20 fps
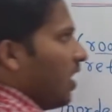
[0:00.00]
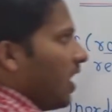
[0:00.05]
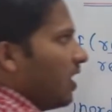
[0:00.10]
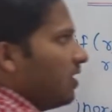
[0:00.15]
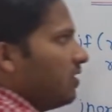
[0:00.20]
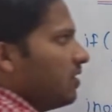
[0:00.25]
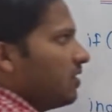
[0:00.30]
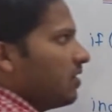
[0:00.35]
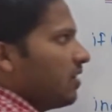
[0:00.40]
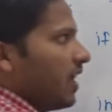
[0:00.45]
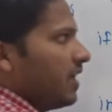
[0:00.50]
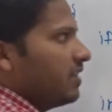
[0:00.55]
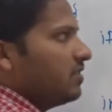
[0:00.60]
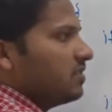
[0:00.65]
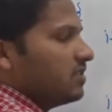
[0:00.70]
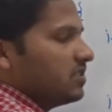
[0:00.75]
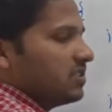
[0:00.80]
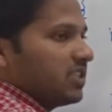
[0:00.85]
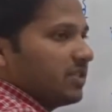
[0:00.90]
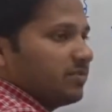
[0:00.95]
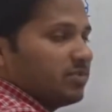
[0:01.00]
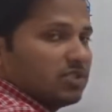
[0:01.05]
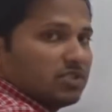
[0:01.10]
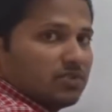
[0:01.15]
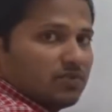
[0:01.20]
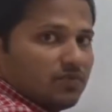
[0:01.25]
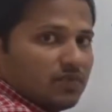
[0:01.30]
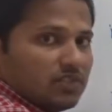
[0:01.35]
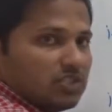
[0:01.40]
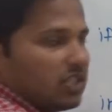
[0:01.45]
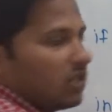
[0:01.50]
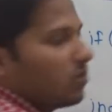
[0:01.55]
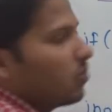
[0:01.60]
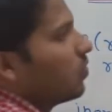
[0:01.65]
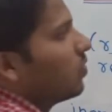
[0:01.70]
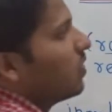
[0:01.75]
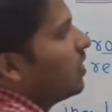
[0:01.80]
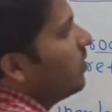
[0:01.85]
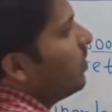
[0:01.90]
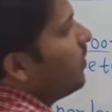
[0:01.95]
underline the steps which are
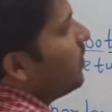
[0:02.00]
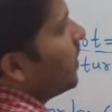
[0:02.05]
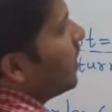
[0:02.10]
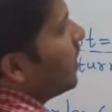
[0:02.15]
over.